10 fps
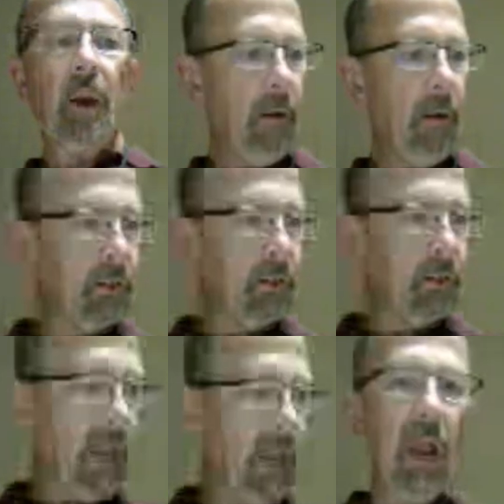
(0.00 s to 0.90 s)
I will
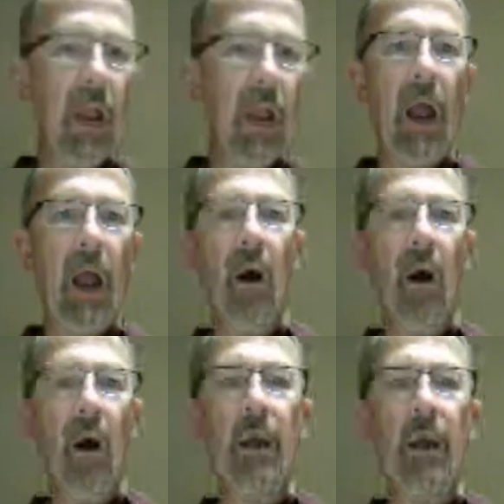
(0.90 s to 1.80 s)
say I
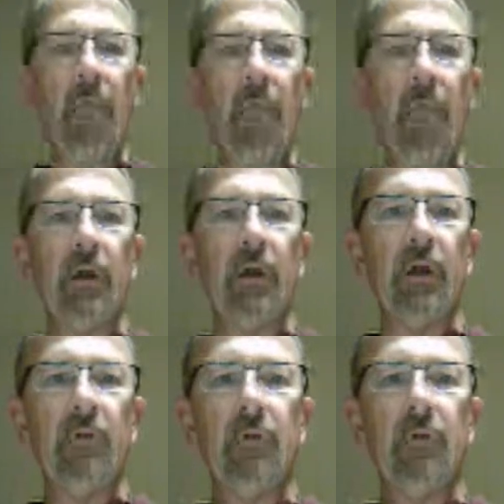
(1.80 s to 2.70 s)
want
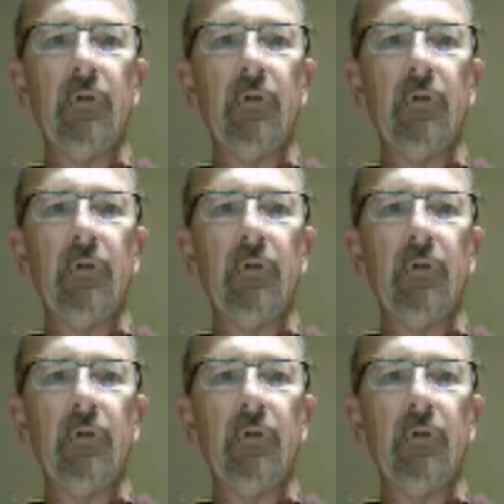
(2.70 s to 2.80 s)
numbers,